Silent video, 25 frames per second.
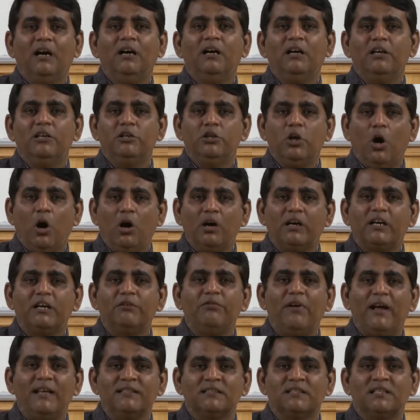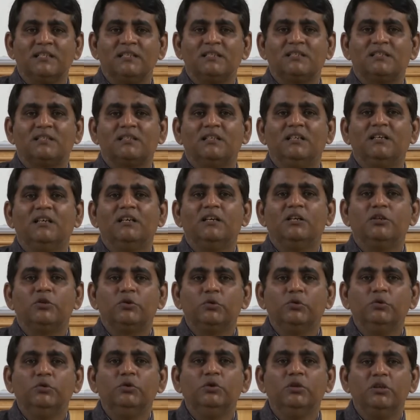your grievances
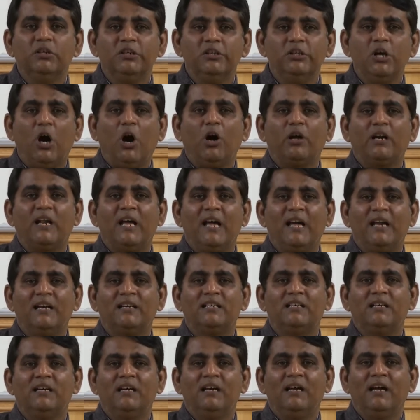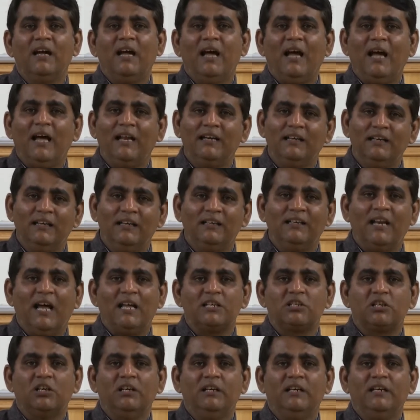to your head, and
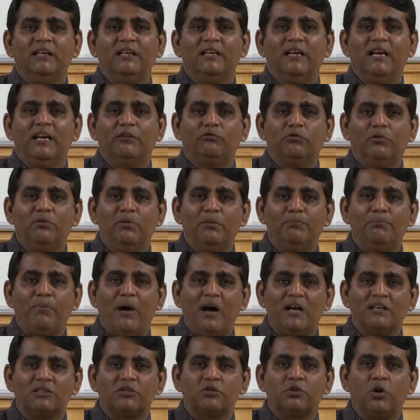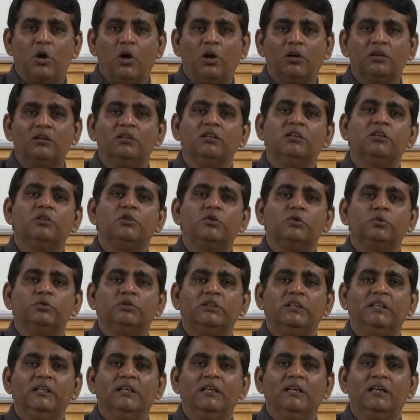naturally it will be passed on to
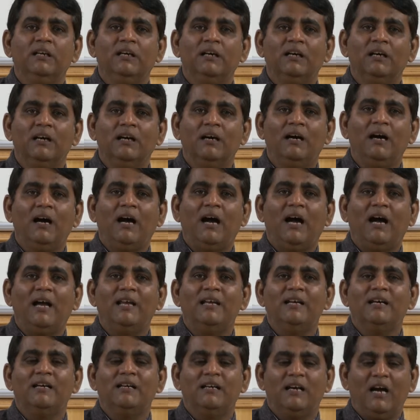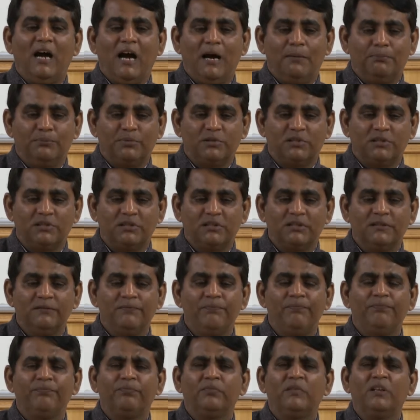the higher ups.
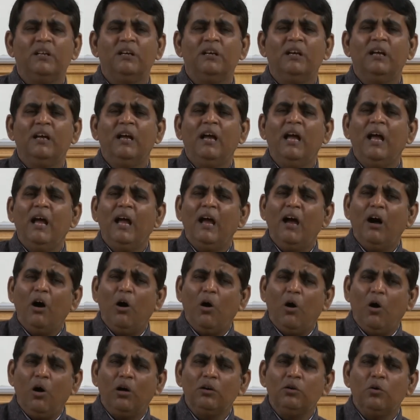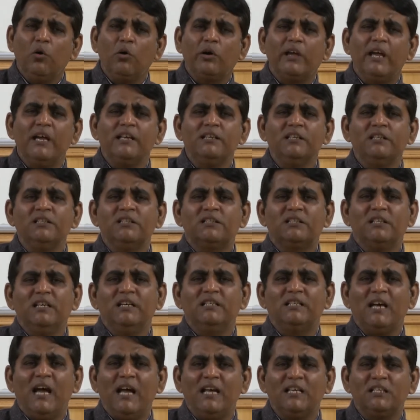On occasions
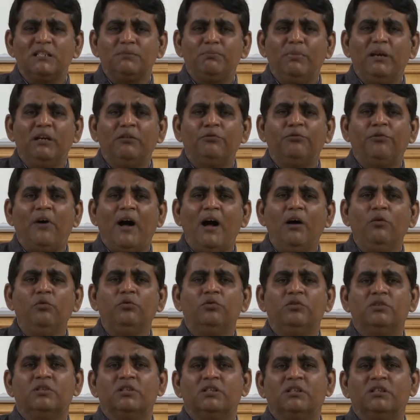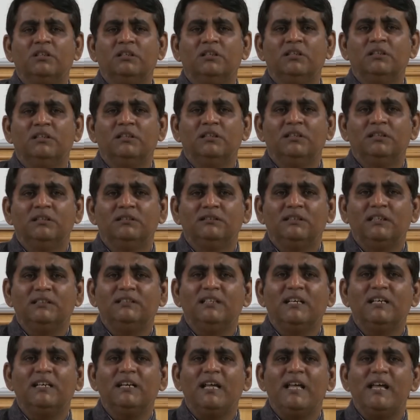it has been found that
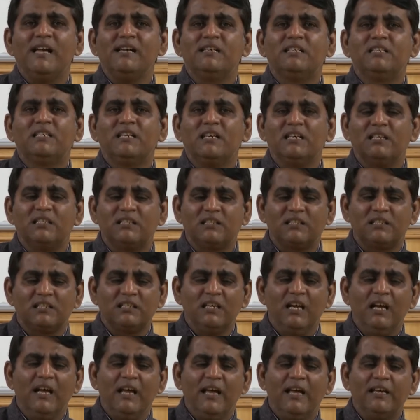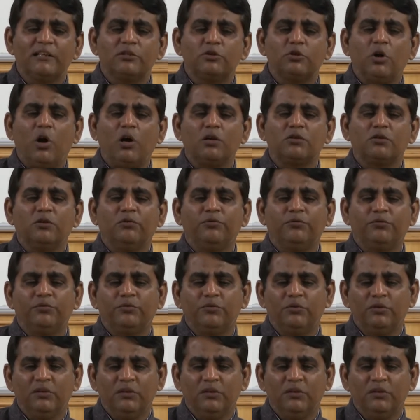there exists a sort of